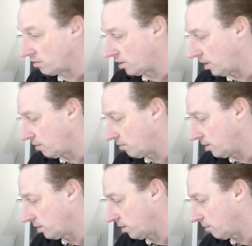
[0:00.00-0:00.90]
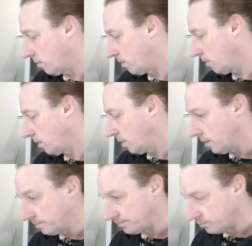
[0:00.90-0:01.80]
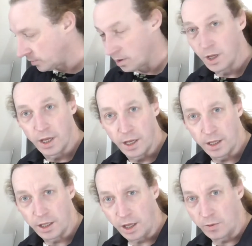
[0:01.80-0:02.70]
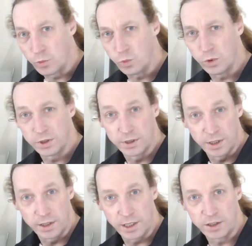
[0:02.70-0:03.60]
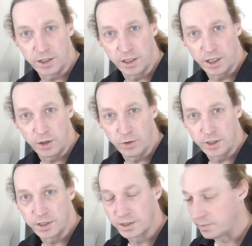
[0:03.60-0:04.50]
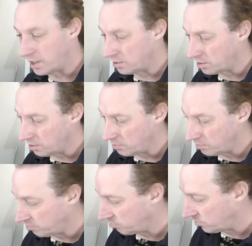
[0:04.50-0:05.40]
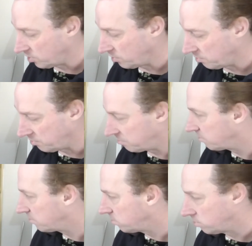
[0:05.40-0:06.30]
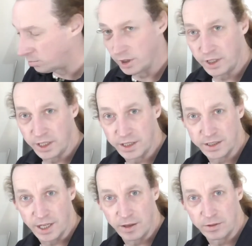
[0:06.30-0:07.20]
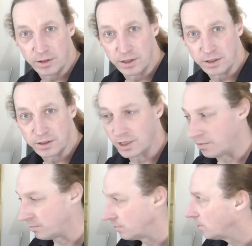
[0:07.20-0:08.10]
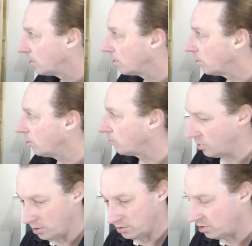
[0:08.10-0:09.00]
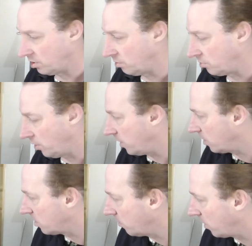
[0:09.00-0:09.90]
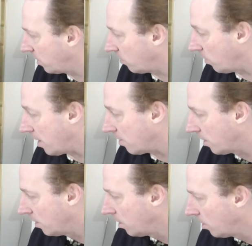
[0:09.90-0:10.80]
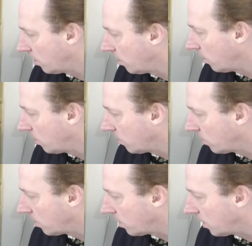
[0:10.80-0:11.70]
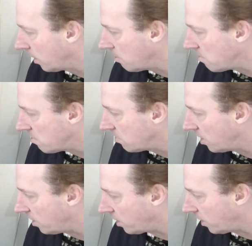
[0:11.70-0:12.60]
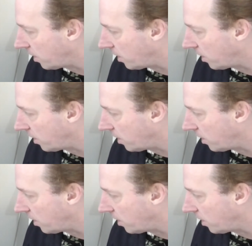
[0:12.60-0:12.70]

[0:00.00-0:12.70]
Okay, righto. Hit the. Ooh, there's certainly a noise. It's making some sort of whirling sound, and it's up onto doing something. Well, hey, yeah, look